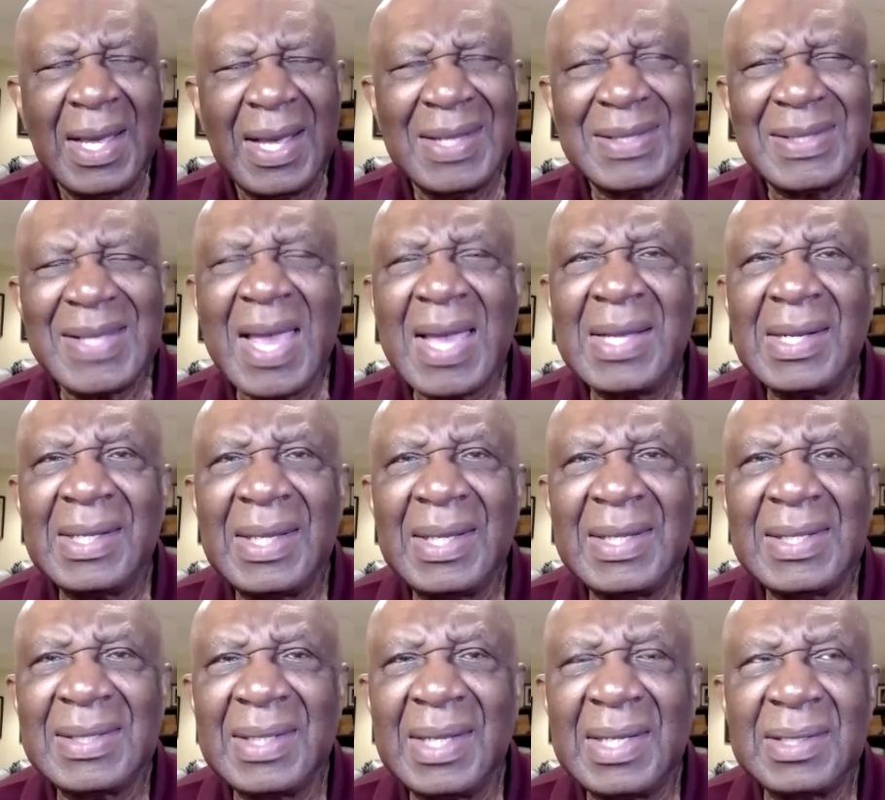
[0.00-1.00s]
And secondly,
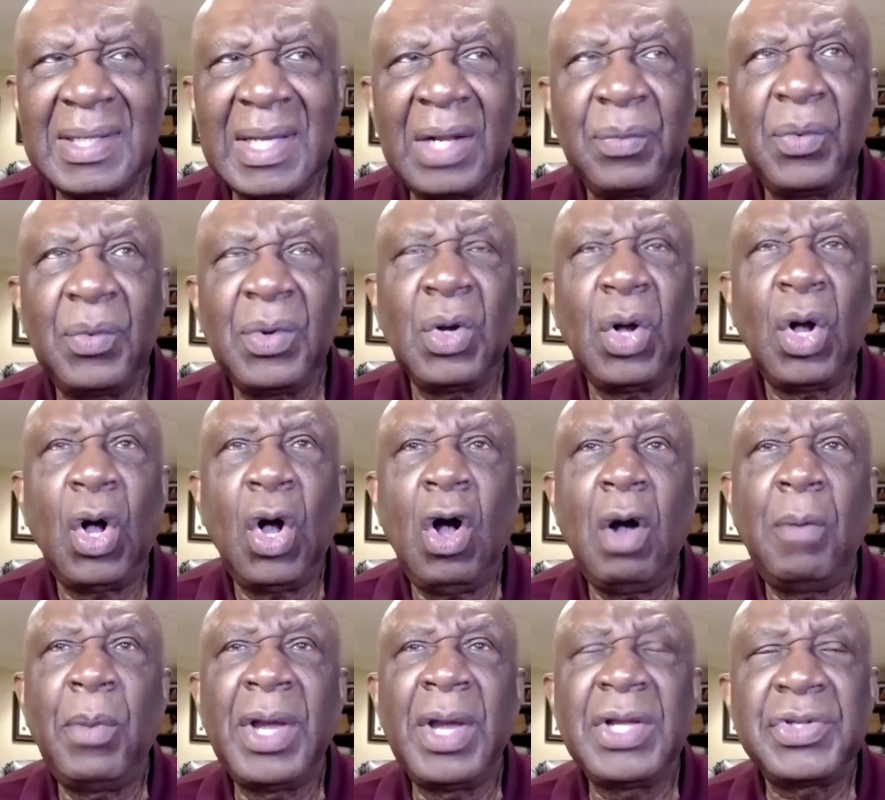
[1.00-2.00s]
he says that we're
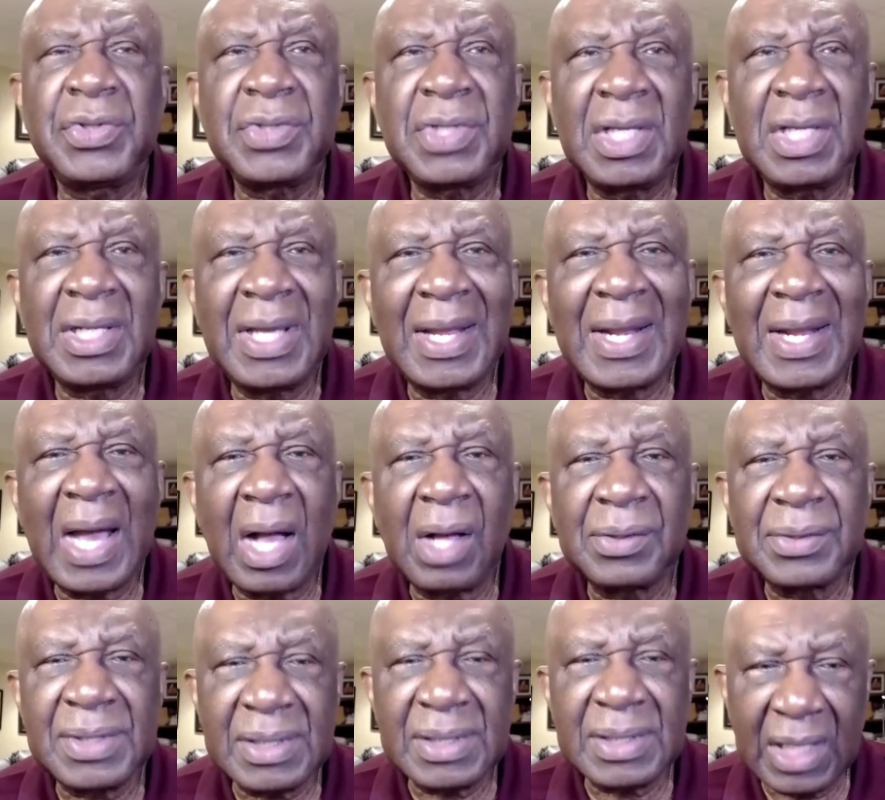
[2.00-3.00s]
all more interested in
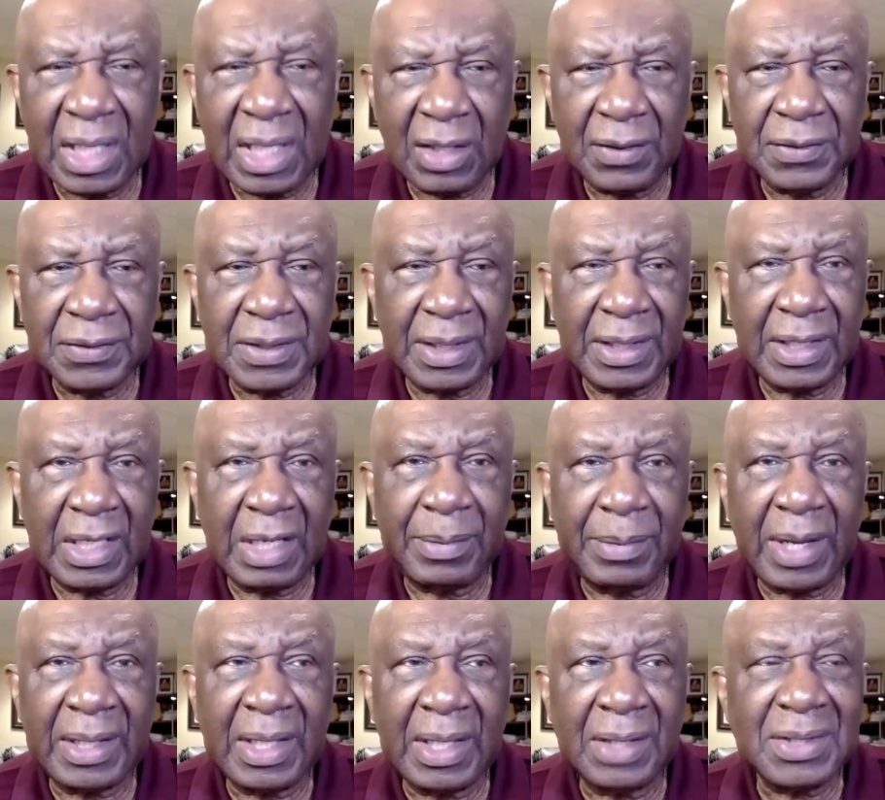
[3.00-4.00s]
ourselves than
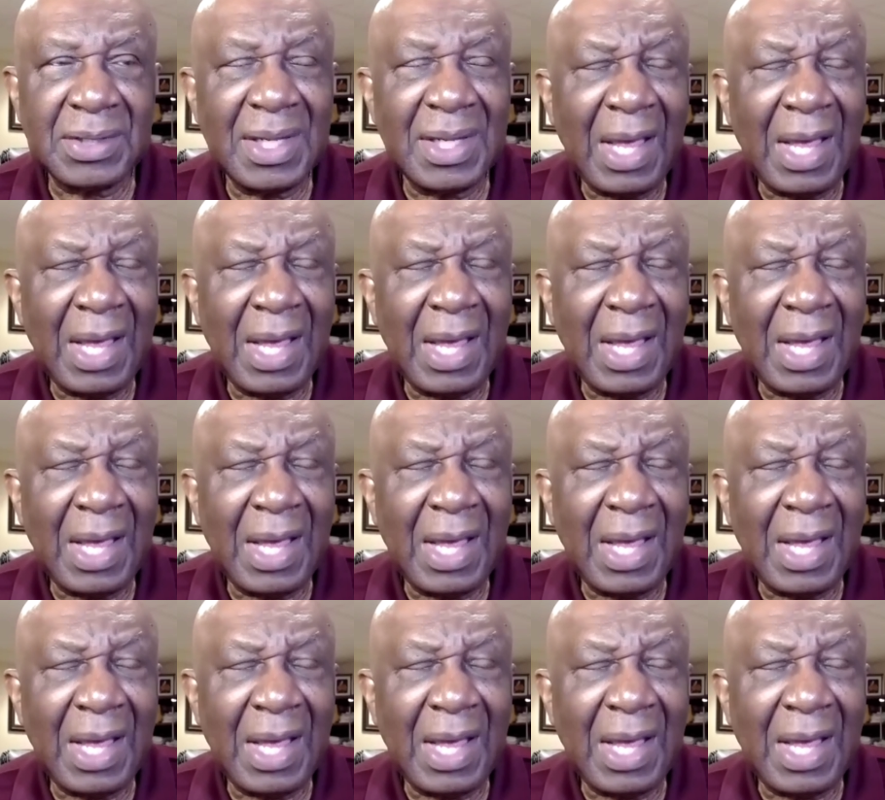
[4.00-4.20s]
anybody else.